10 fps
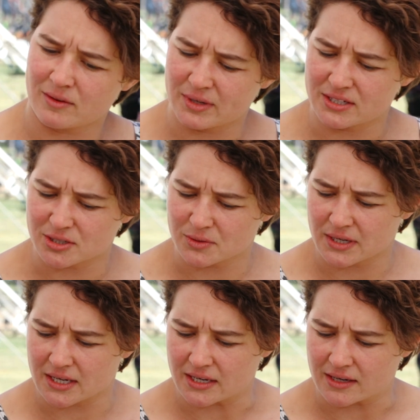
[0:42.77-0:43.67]
I'd been
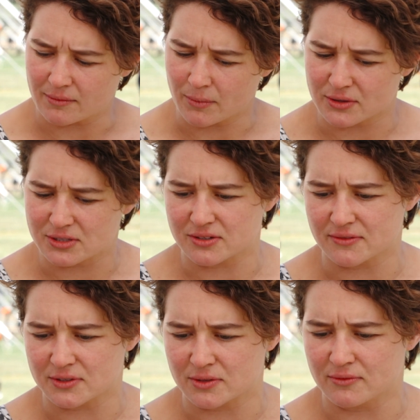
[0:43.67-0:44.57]
doing most
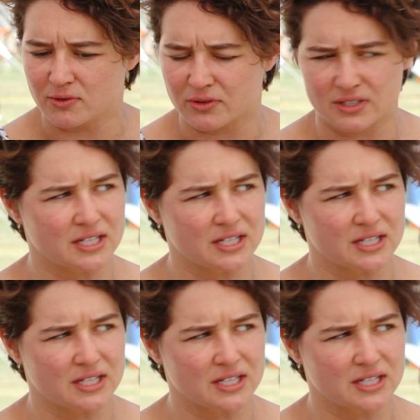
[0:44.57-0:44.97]
of sort of Northern